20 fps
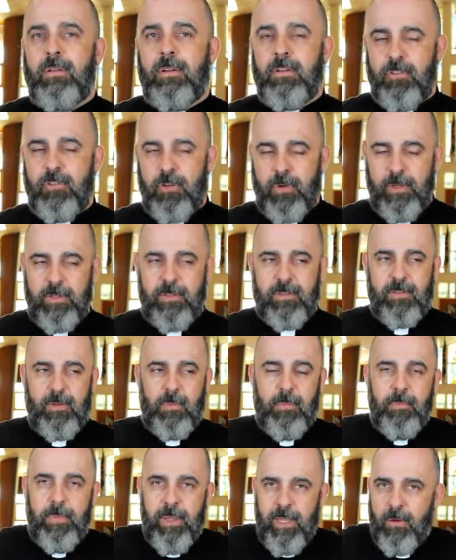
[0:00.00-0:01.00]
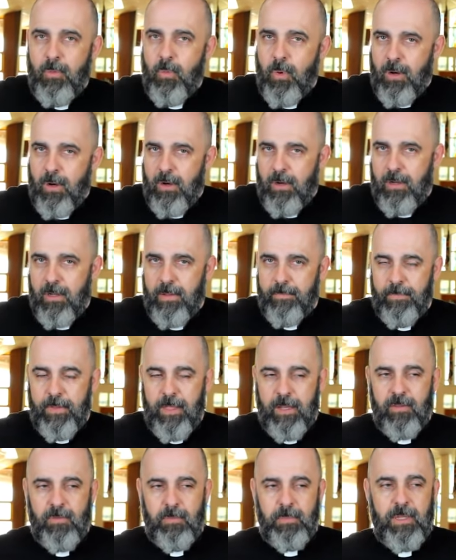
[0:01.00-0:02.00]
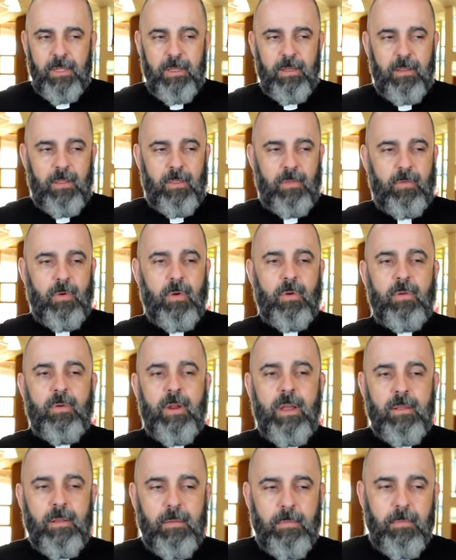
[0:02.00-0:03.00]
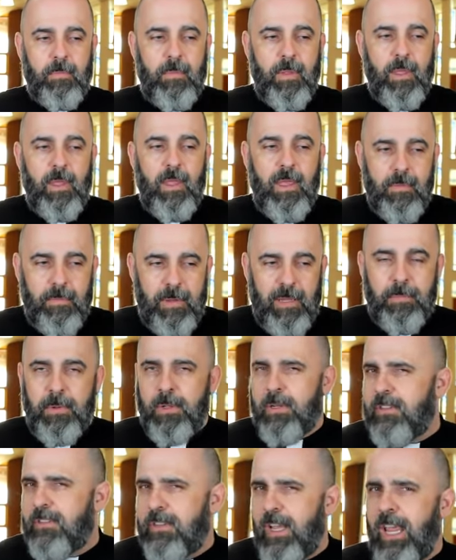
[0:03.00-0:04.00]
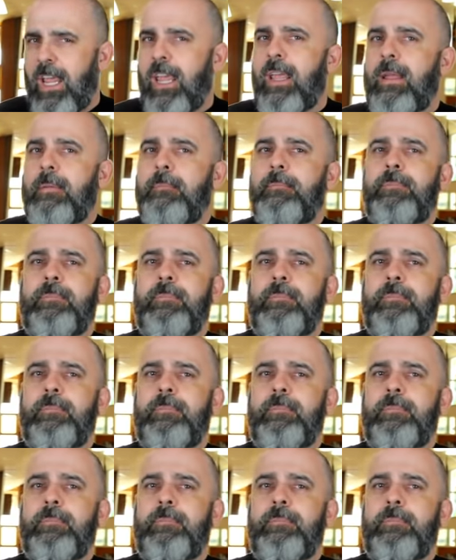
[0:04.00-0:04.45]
Choice is a big word that is being thrown around that people are saying,